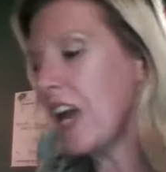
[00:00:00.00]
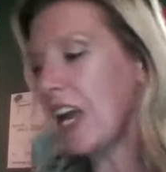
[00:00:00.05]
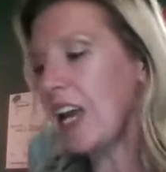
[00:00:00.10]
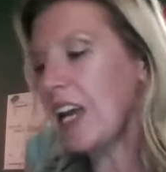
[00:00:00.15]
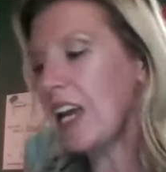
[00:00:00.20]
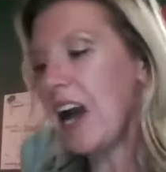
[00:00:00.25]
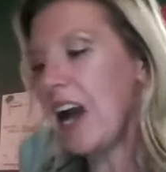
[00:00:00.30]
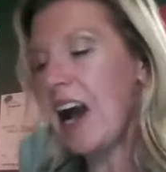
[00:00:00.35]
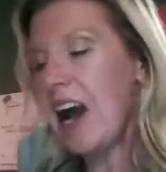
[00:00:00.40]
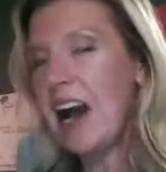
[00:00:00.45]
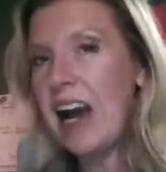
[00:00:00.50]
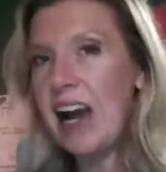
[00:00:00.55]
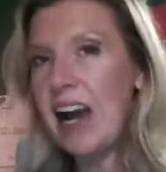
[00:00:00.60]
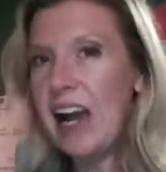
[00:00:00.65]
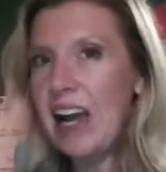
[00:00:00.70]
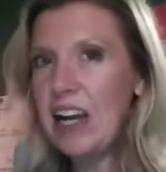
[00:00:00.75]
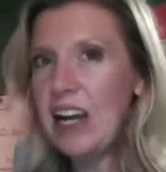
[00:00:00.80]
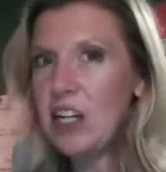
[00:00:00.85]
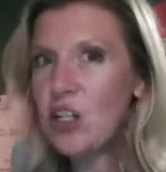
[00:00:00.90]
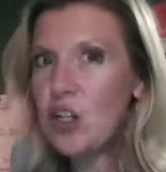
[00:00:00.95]
And
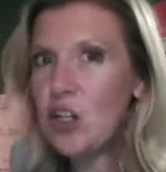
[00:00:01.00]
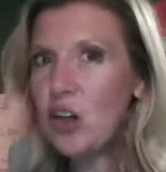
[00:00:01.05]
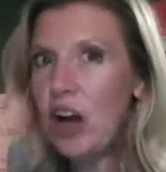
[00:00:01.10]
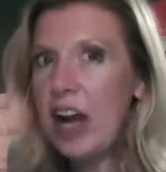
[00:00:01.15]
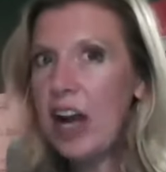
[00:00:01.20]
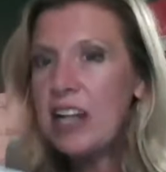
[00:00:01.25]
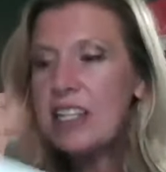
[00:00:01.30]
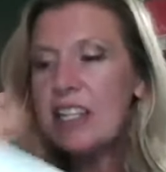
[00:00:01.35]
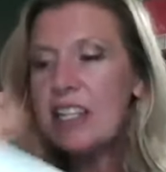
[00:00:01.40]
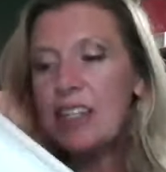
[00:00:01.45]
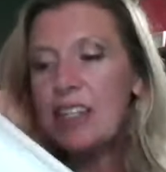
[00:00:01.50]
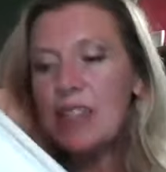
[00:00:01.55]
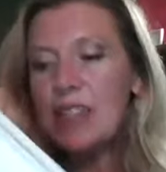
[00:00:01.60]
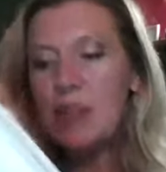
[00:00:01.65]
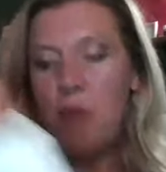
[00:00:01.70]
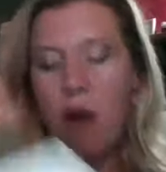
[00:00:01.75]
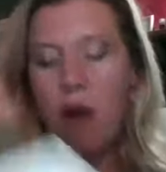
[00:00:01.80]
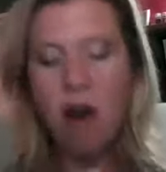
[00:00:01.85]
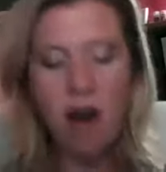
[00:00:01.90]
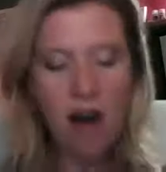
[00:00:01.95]
I tried to list
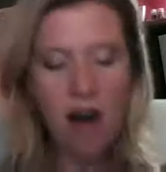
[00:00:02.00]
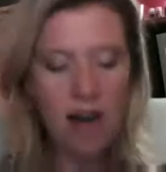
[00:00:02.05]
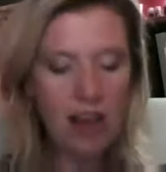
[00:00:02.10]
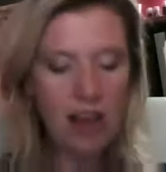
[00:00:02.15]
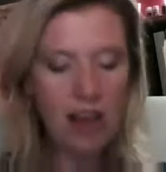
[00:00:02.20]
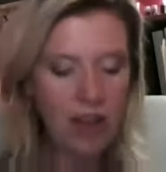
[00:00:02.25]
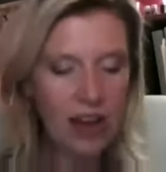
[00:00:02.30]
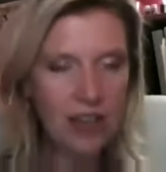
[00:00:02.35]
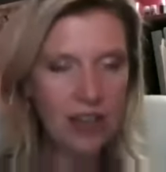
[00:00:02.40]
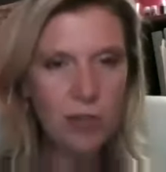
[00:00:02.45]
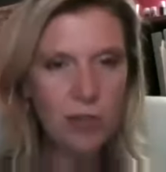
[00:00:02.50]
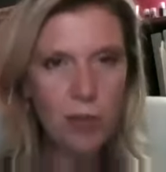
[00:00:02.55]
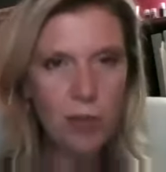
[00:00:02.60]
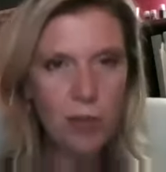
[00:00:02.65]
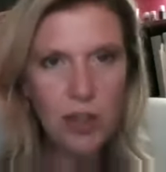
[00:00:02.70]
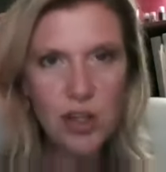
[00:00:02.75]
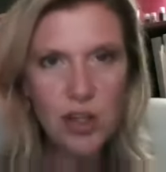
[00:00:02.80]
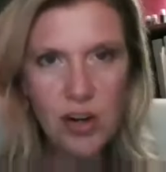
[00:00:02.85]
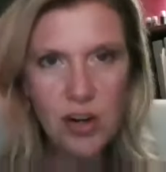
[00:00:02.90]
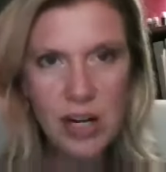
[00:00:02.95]
them all. If I
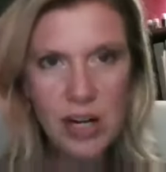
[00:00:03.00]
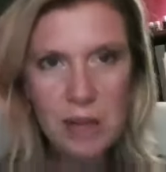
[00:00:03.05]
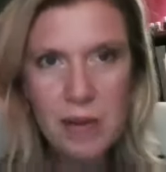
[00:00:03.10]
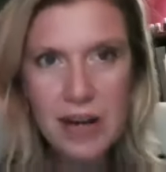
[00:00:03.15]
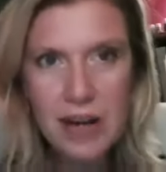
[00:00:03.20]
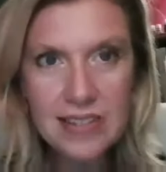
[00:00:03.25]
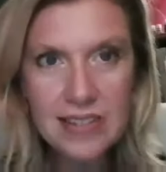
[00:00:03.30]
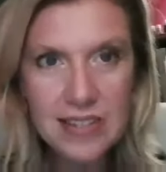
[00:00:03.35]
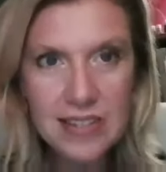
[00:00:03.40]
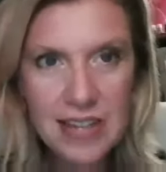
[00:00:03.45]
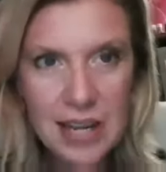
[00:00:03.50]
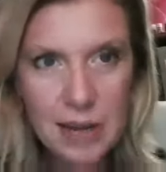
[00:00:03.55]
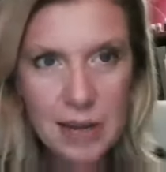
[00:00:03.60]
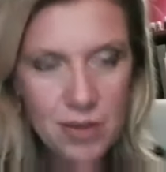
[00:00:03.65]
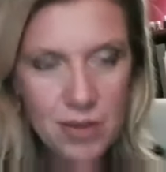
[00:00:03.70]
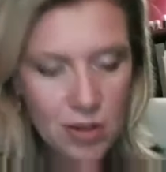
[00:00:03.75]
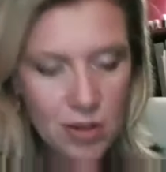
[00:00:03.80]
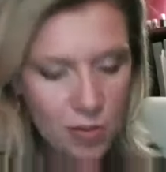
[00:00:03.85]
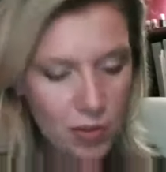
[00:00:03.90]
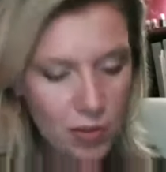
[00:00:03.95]
butcher anybody's
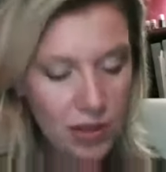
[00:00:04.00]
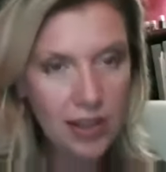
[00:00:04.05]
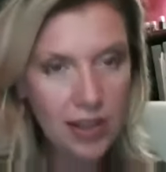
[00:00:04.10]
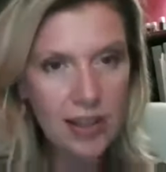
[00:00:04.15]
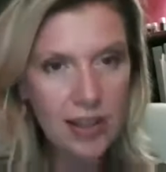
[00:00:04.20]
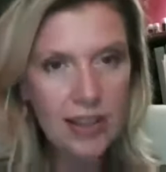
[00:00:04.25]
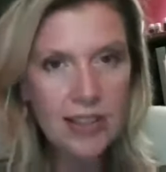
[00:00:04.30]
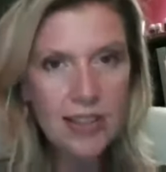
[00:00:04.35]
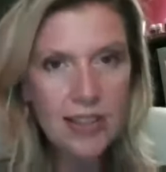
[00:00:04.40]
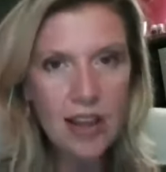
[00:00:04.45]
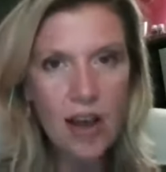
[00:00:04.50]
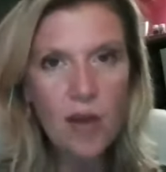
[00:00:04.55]
names, please,